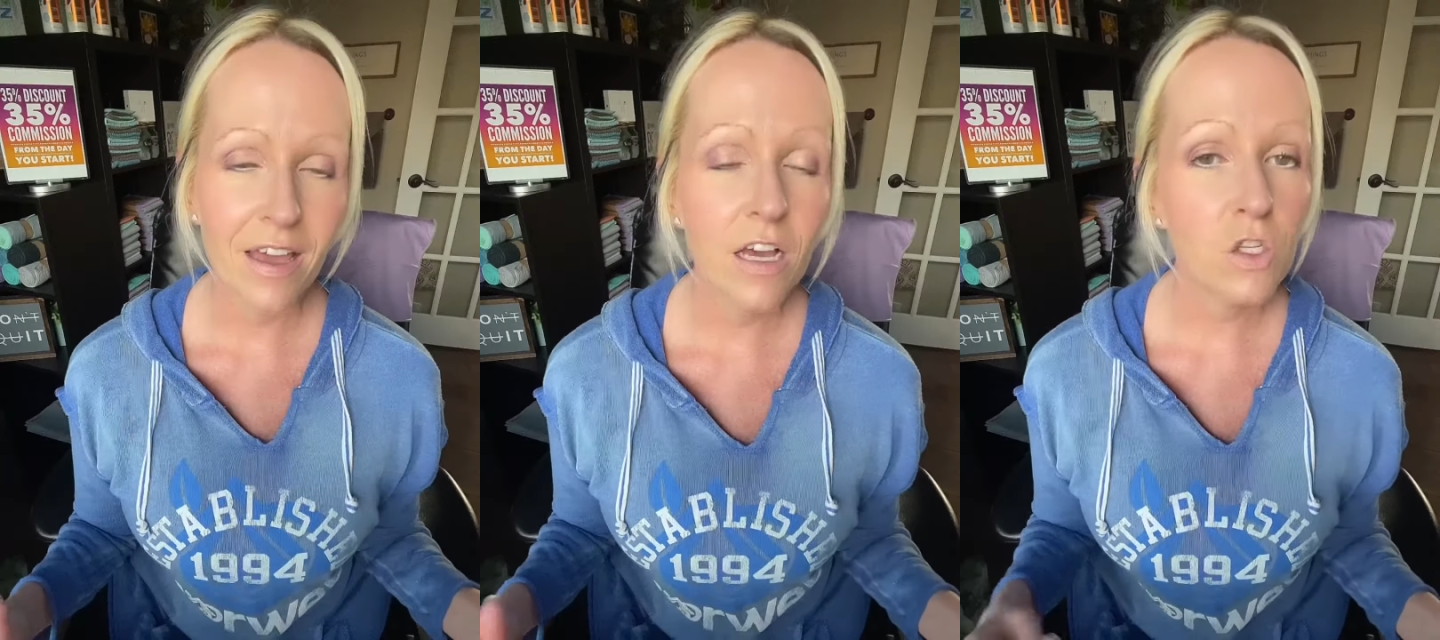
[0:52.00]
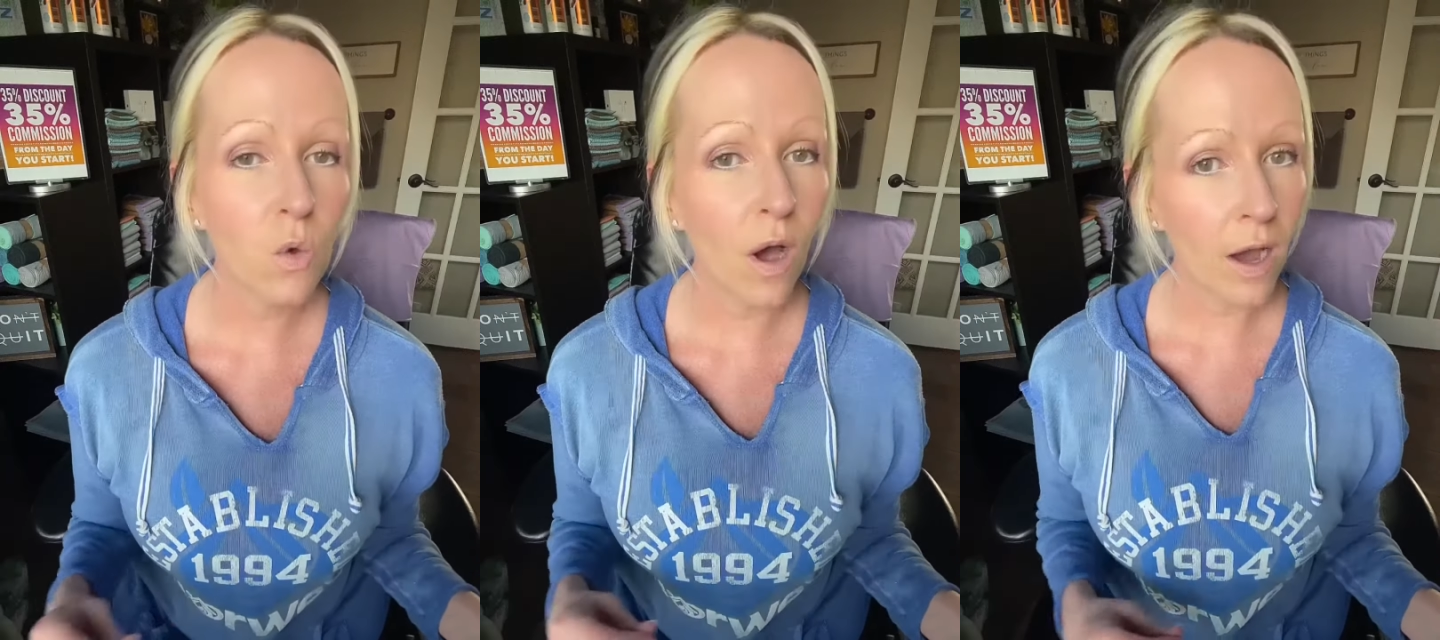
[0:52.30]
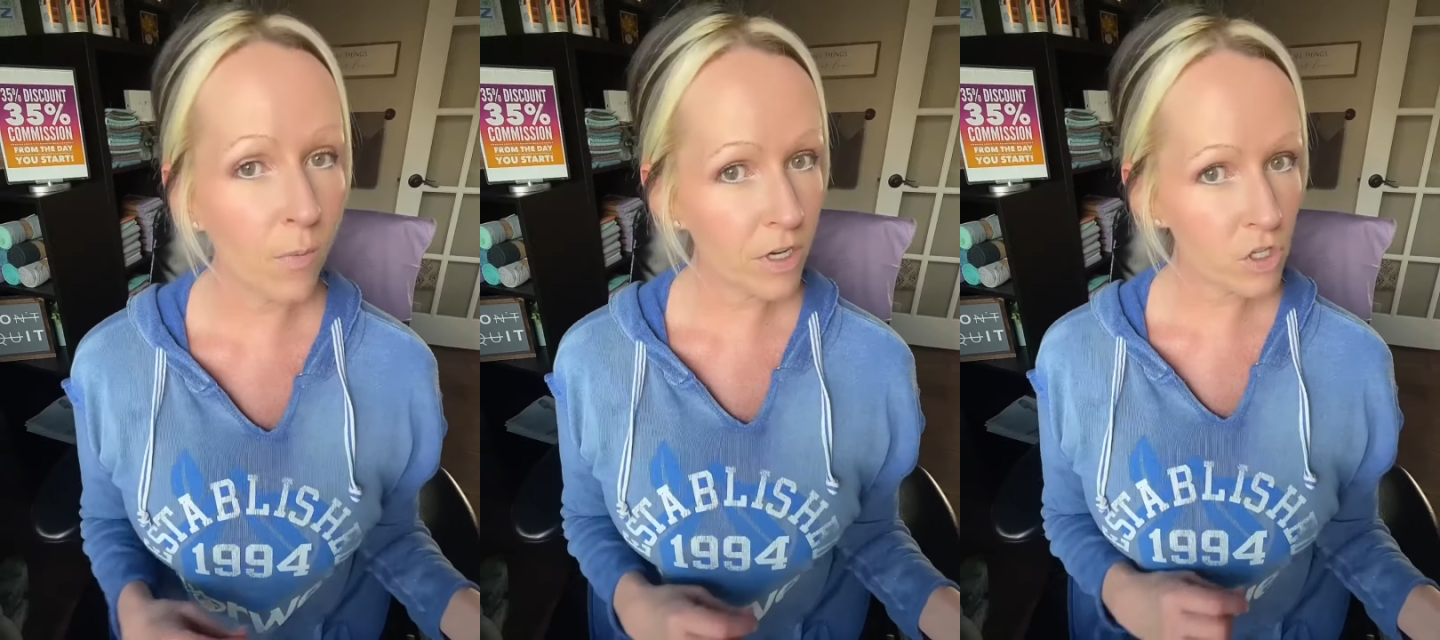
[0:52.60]
So
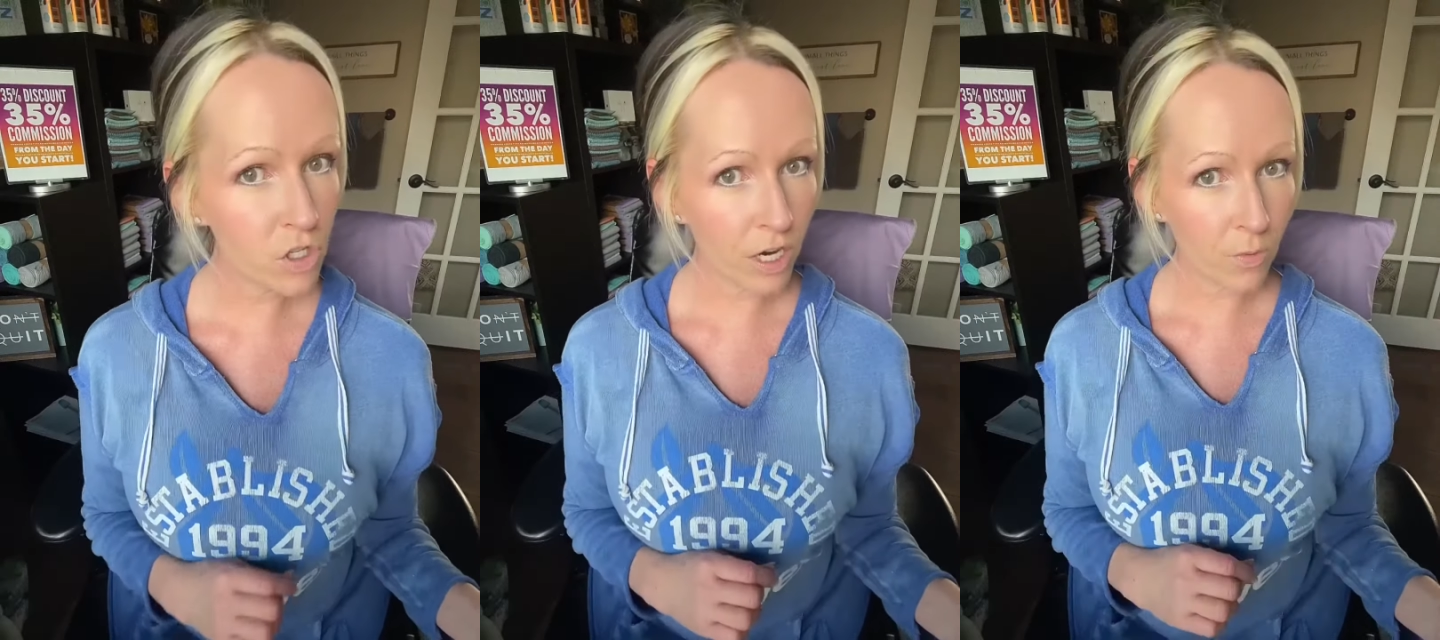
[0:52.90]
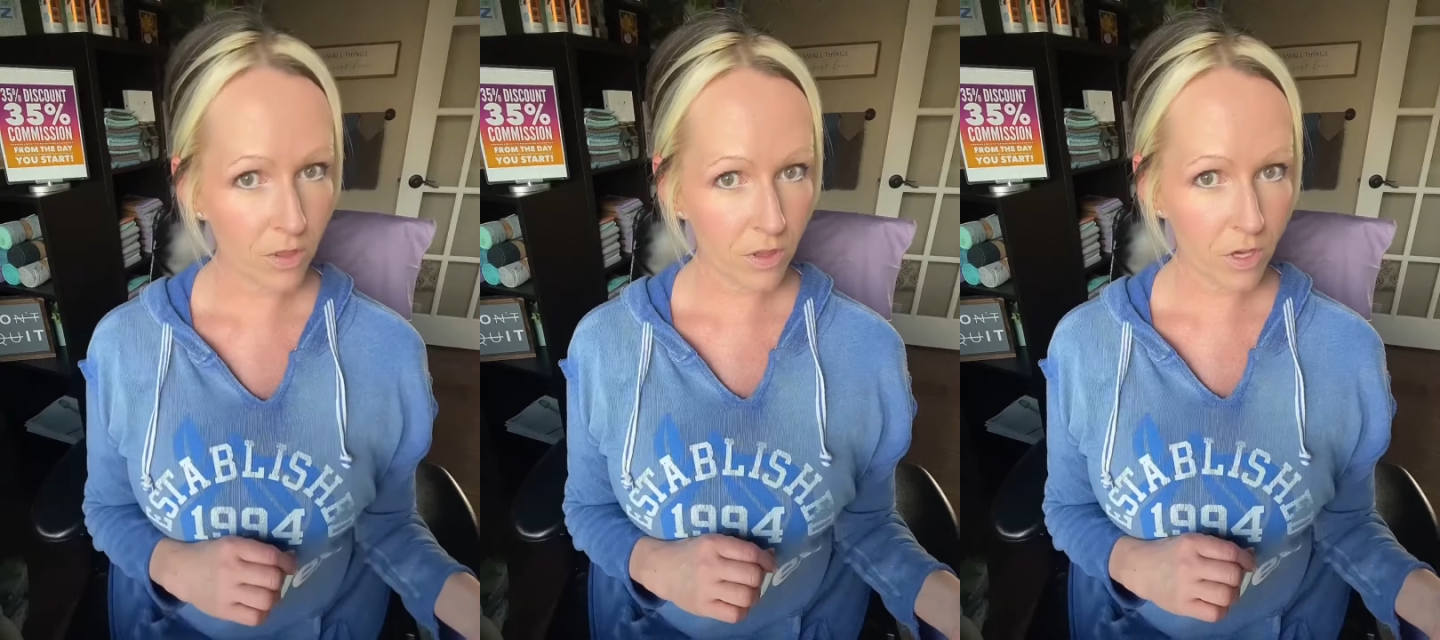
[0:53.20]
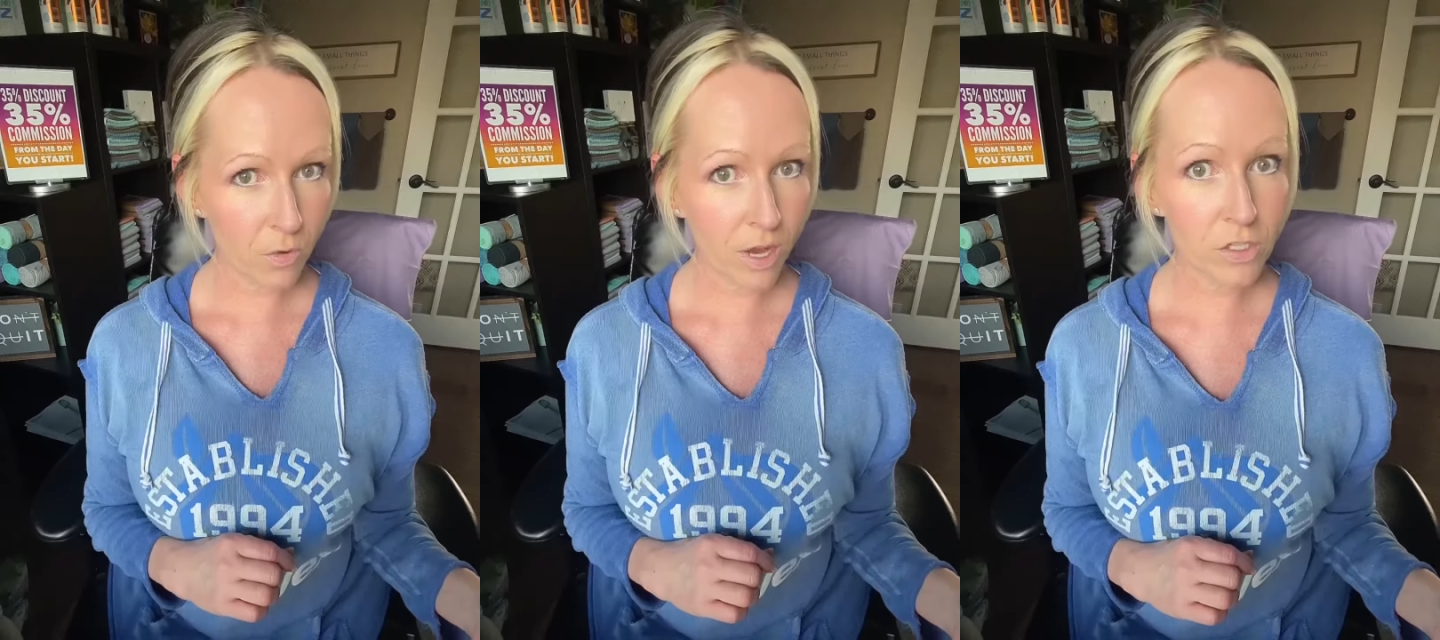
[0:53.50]
I want to share with
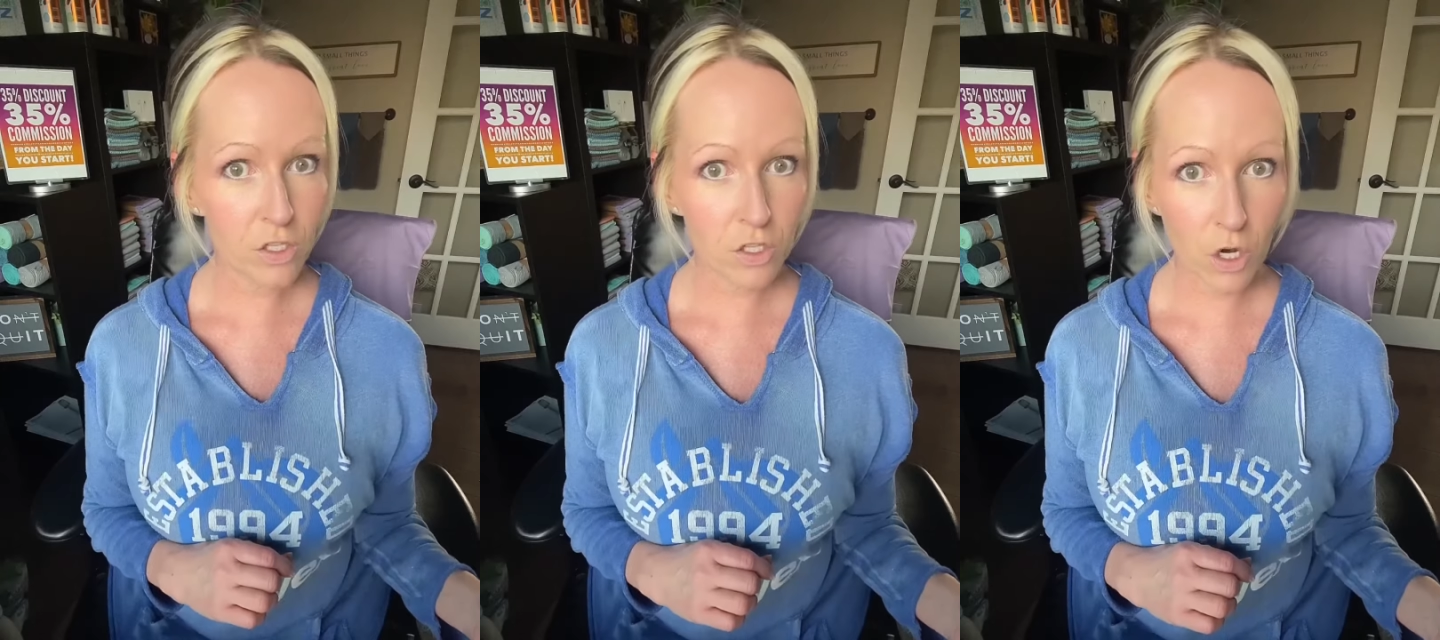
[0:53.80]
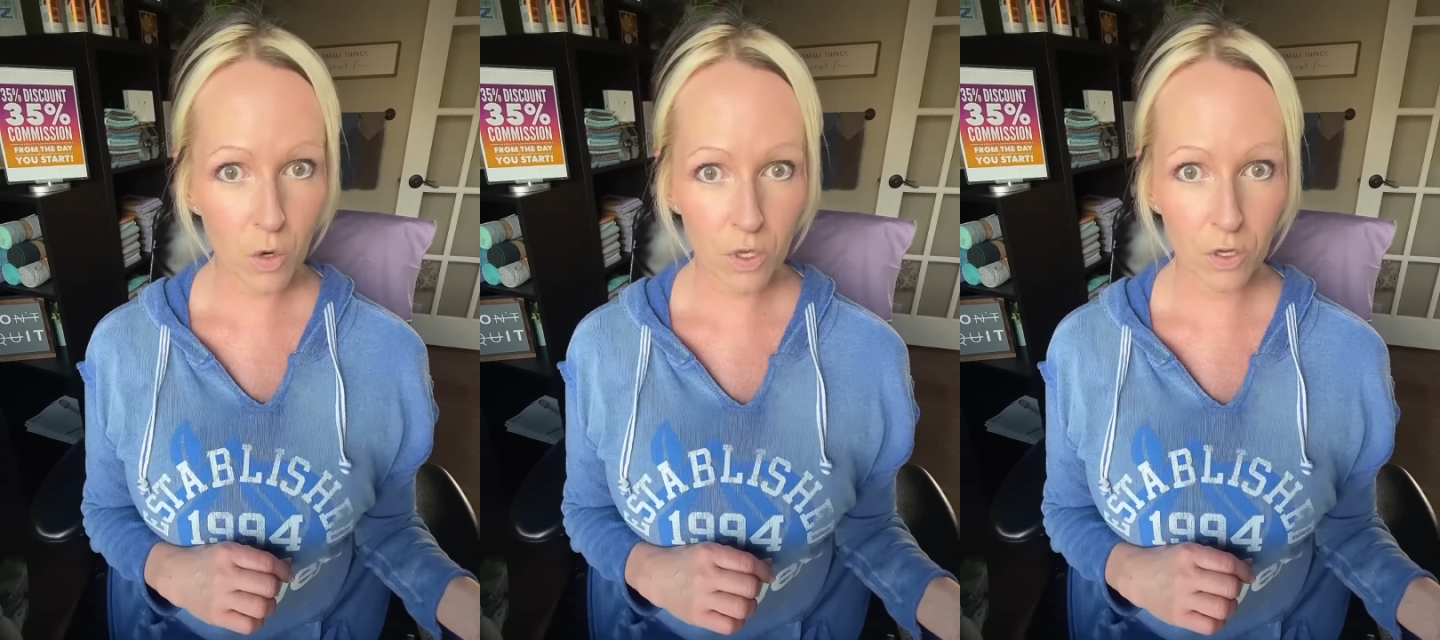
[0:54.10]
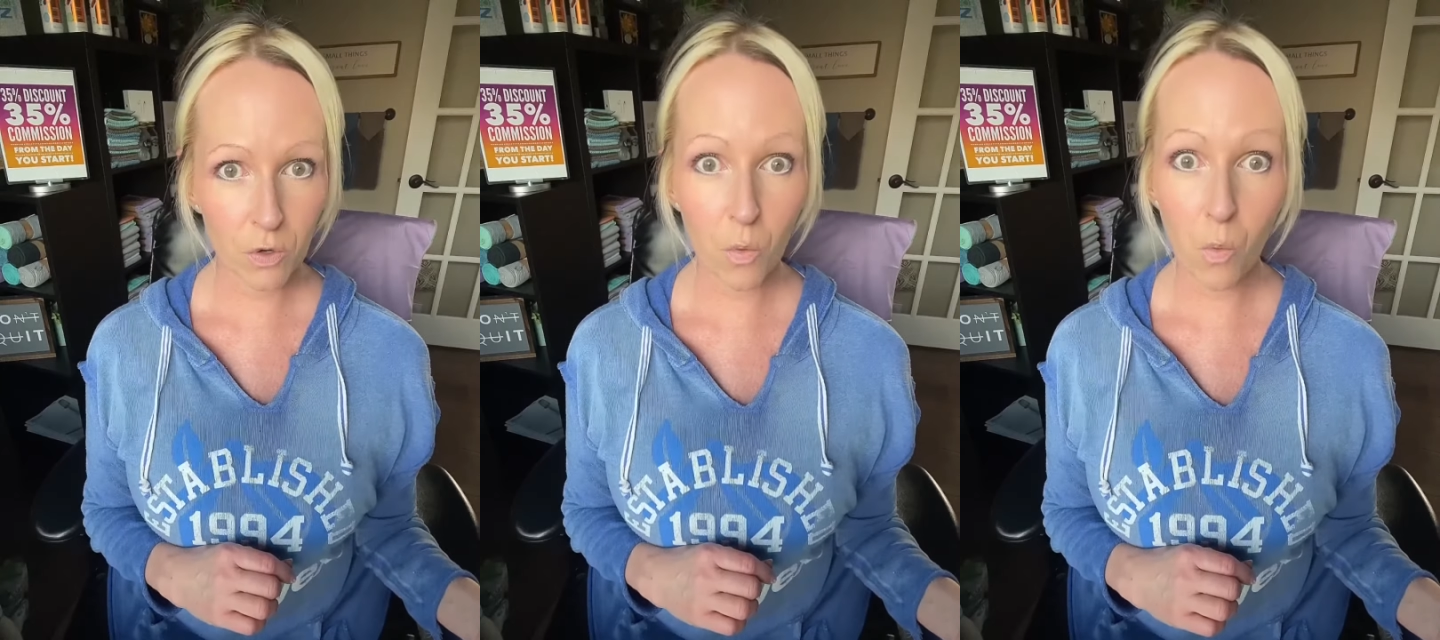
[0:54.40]
you and show
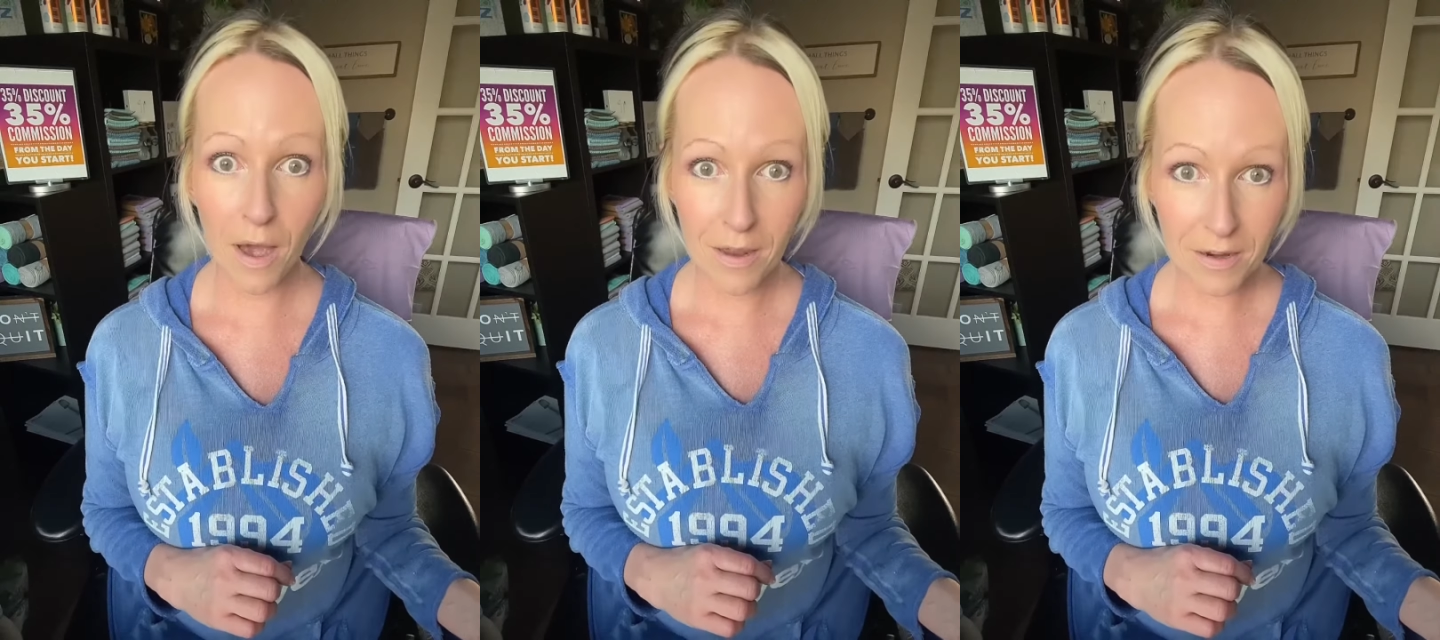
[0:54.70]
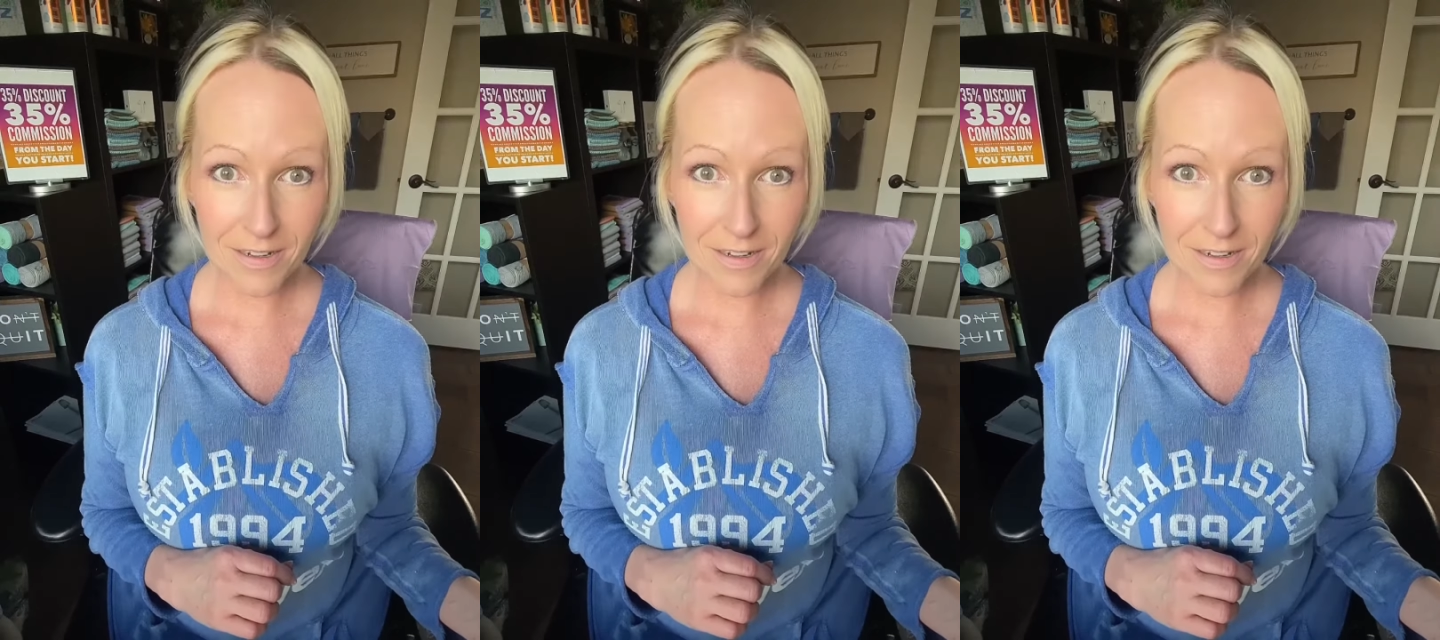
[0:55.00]
you what